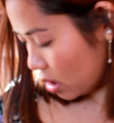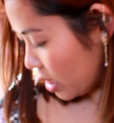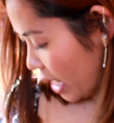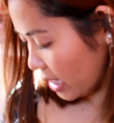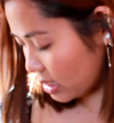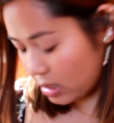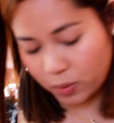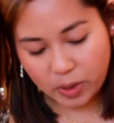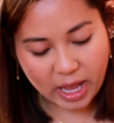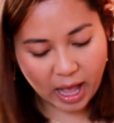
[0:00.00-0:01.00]
Next
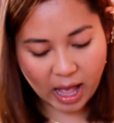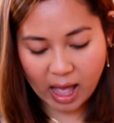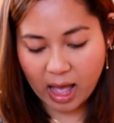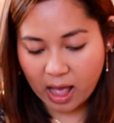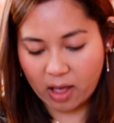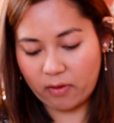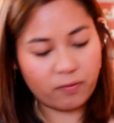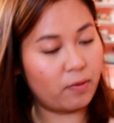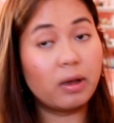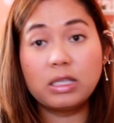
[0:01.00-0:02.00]
we have
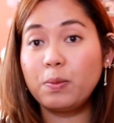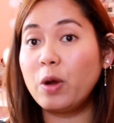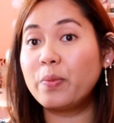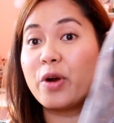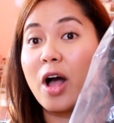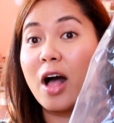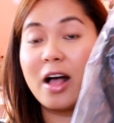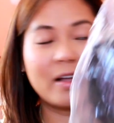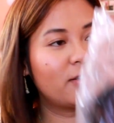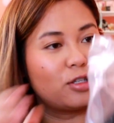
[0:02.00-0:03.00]
a Spur Bra.
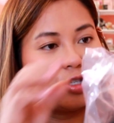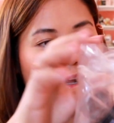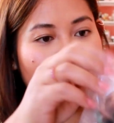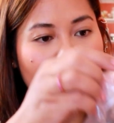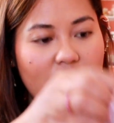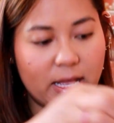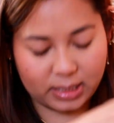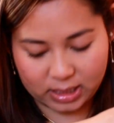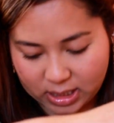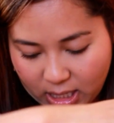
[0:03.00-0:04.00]
So let's
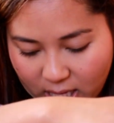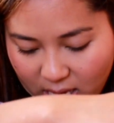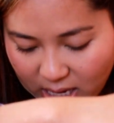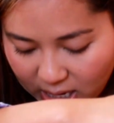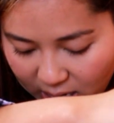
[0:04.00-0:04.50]
see.